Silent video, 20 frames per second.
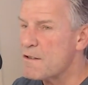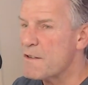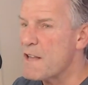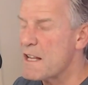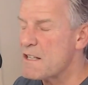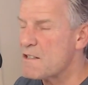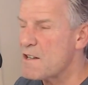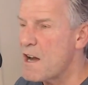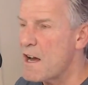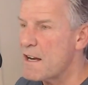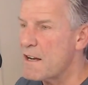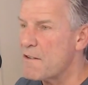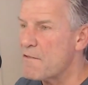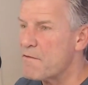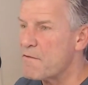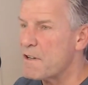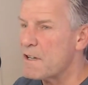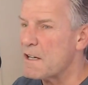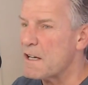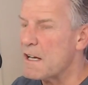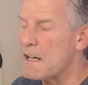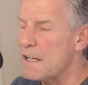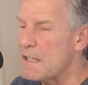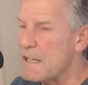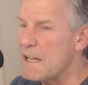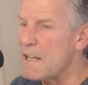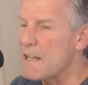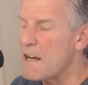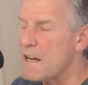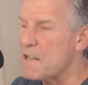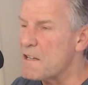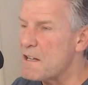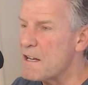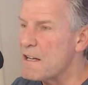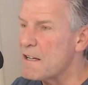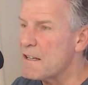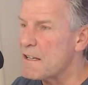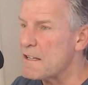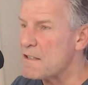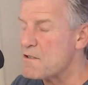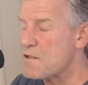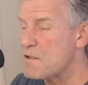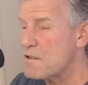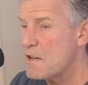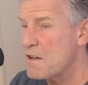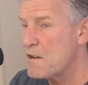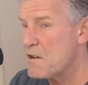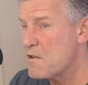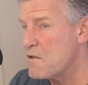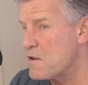So that's kind of a neat idea is